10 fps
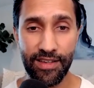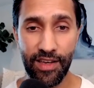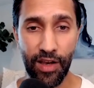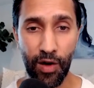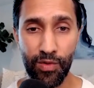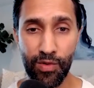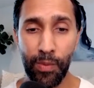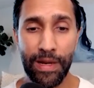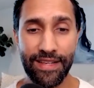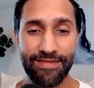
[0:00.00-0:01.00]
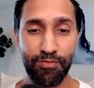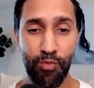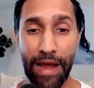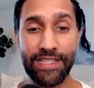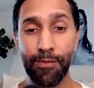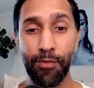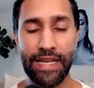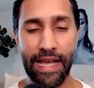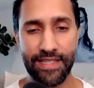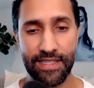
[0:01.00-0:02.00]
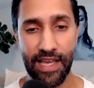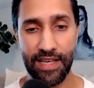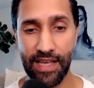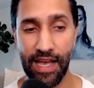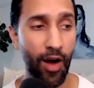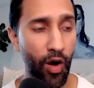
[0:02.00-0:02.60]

You no, know, nobody wakes up one day and says,